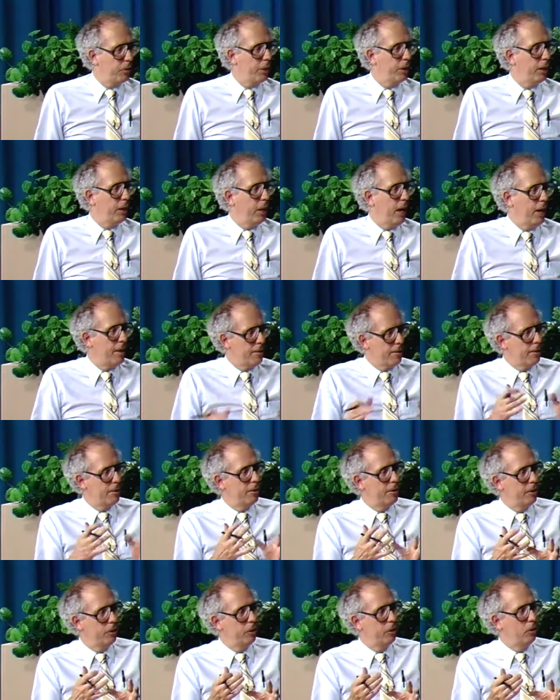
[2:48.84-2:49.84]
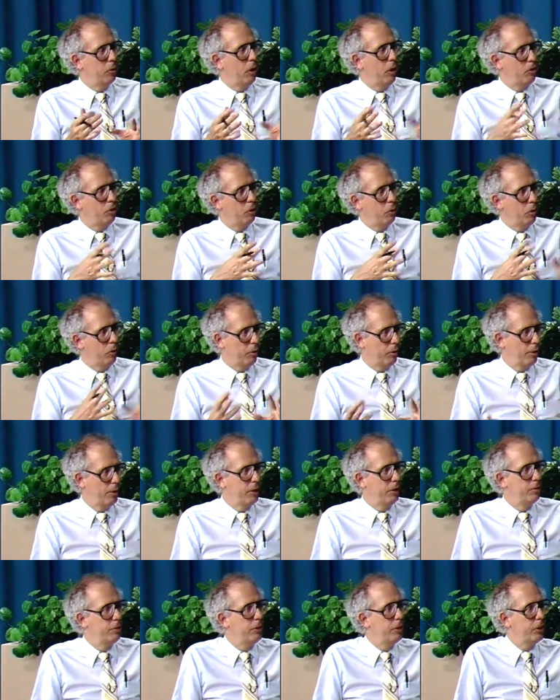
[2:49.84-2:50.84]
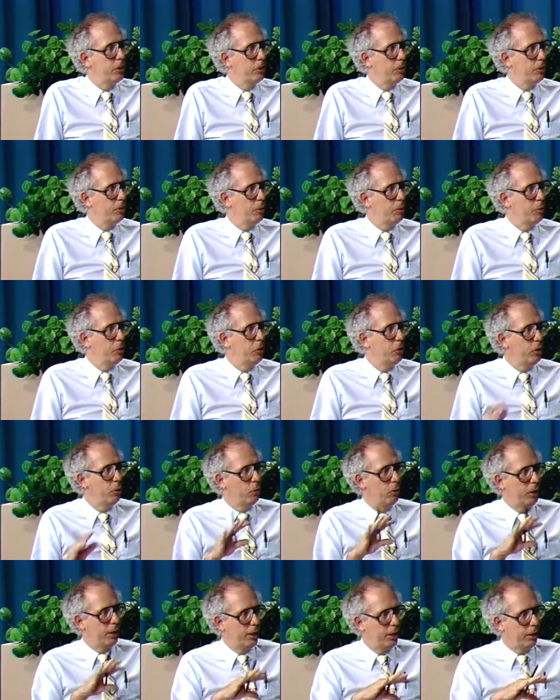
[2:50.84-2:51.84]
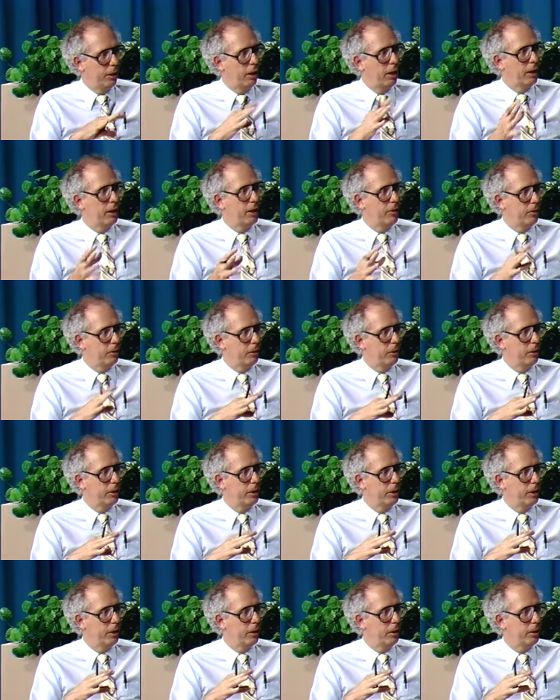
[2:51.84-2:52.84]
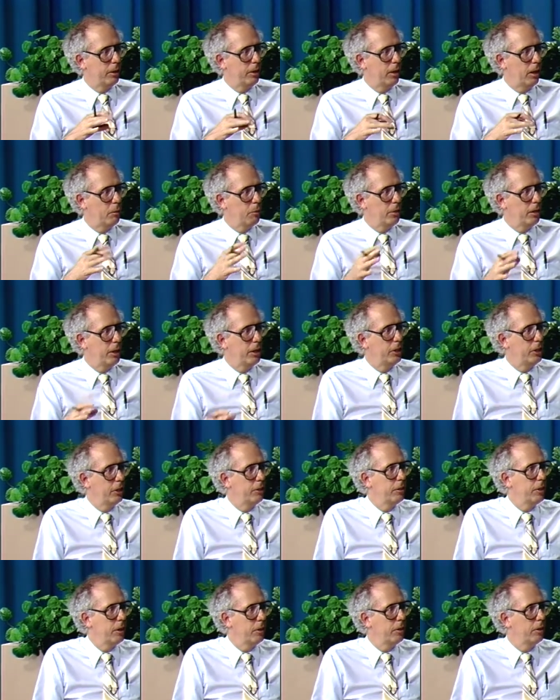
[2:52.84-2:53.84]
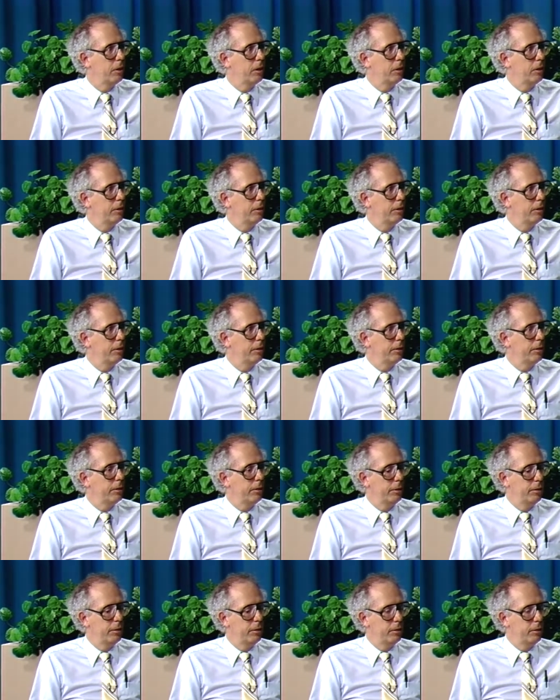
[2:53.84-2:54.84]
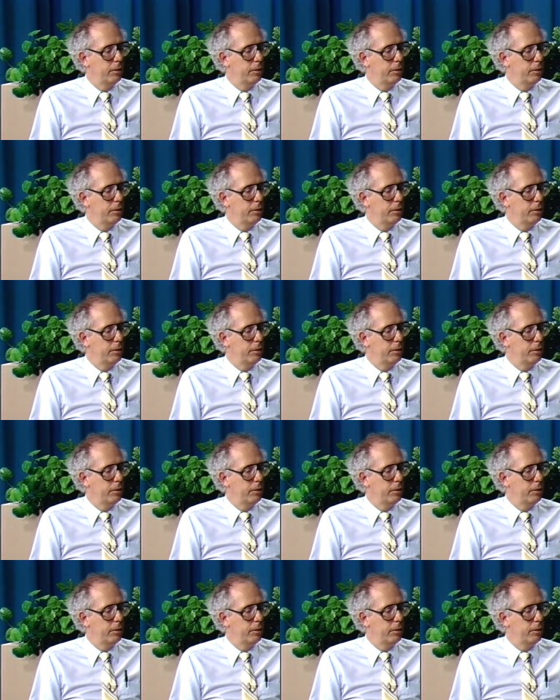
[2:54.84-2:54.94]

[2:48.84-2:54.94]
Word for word: classes and you also work with individuals. I mean, you could work in a lot of different uh, combinations. Absolutely. Uh, in addition